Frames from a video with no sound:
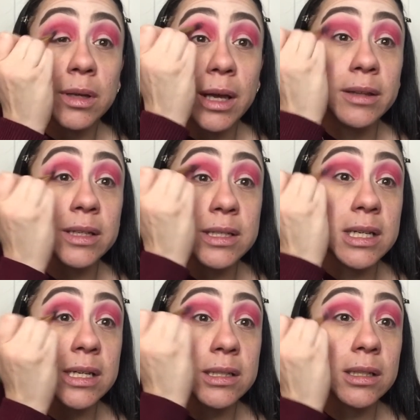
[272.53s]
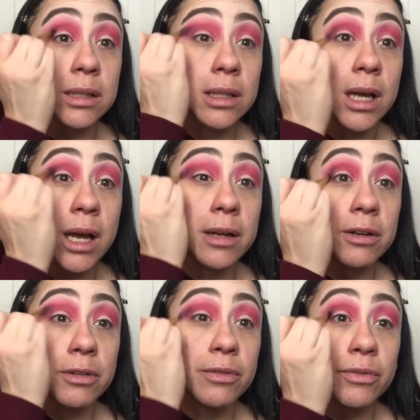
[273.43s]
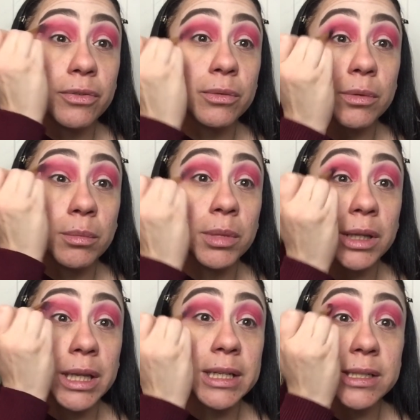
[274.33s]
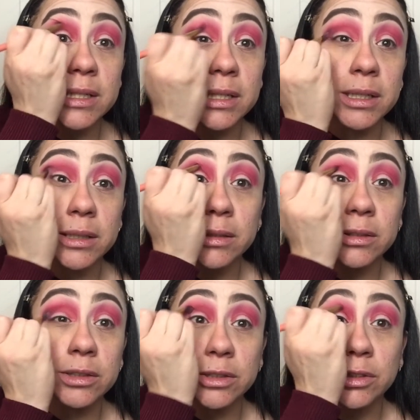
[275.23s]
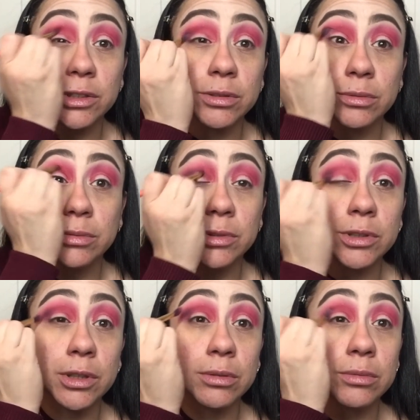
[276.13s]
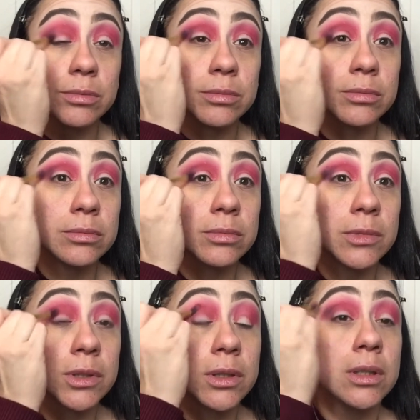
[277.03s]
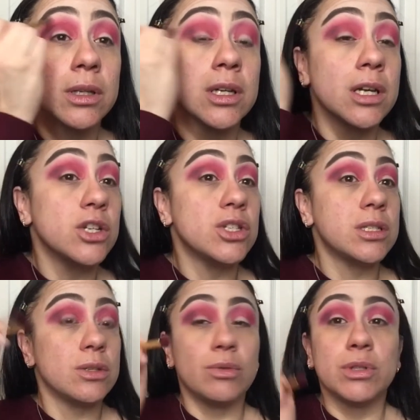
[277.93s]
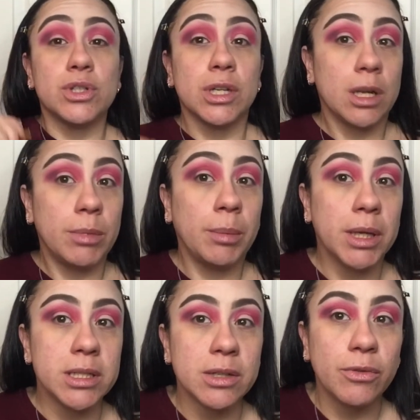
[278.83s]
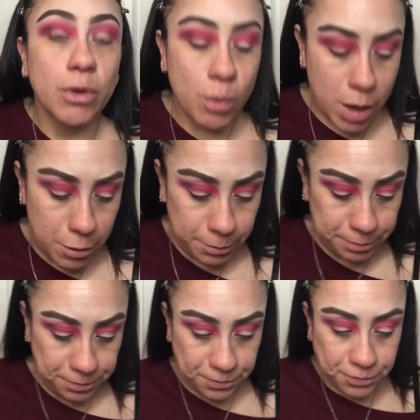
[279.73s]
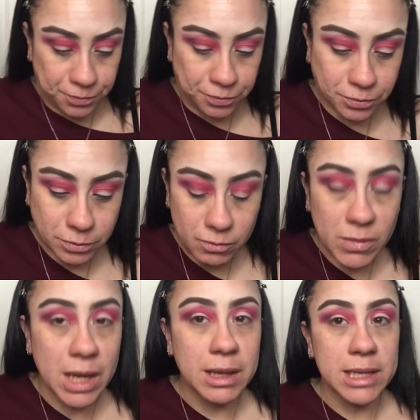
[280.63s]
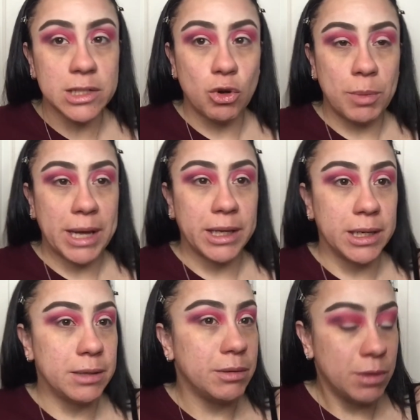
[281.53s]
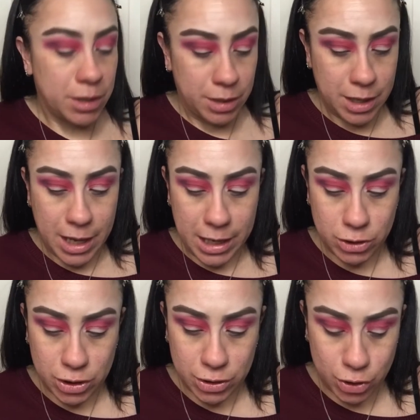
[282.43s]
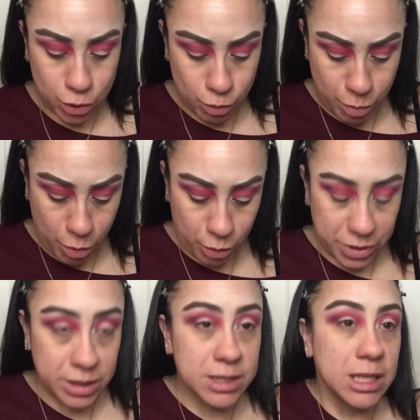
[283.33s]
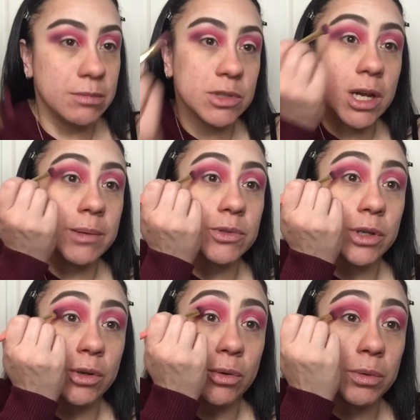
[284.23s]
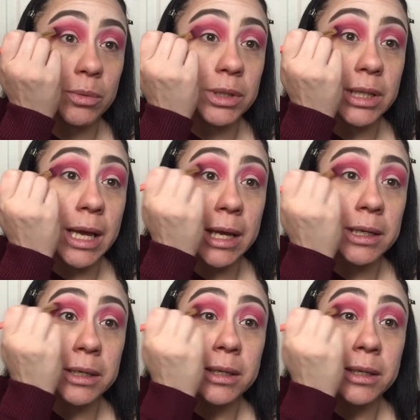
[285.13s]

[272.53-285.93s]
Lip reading: And this takes a lot of blending to do, so just know that you're going to be blending for a while. I like to go back in and just do both at the same time, so I go in with that